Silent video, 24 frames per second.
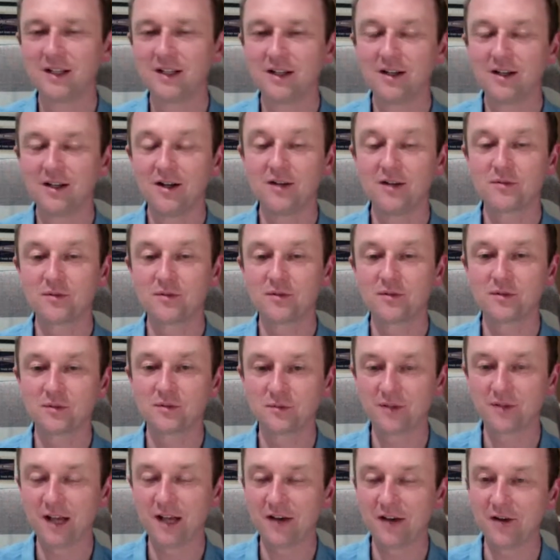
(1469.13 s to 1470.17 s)
I was just
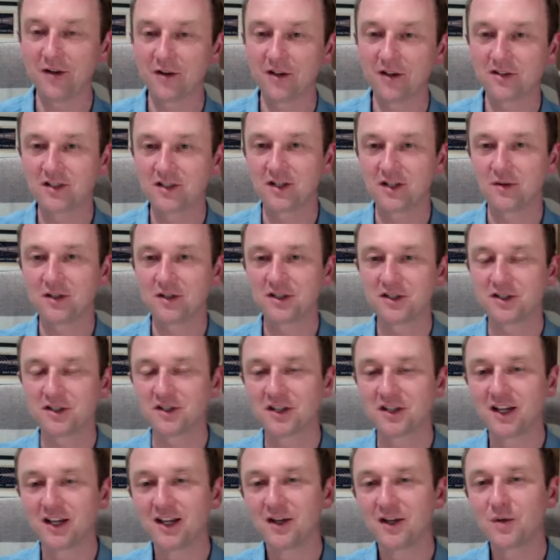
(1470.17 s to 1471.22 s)
carry on asking
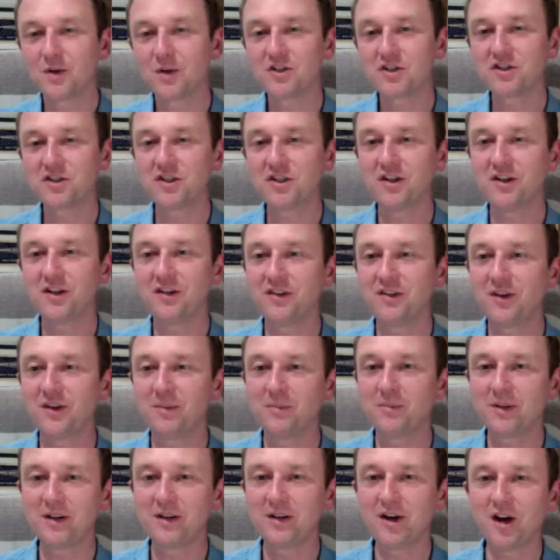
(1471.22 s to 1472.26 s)
questions. Question
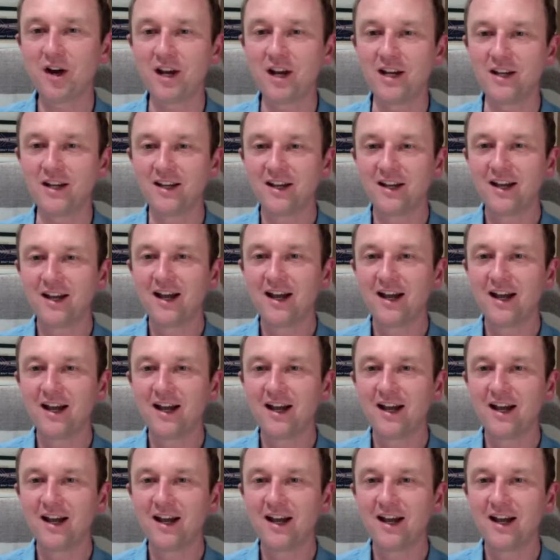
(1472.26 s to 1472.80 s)
number 9.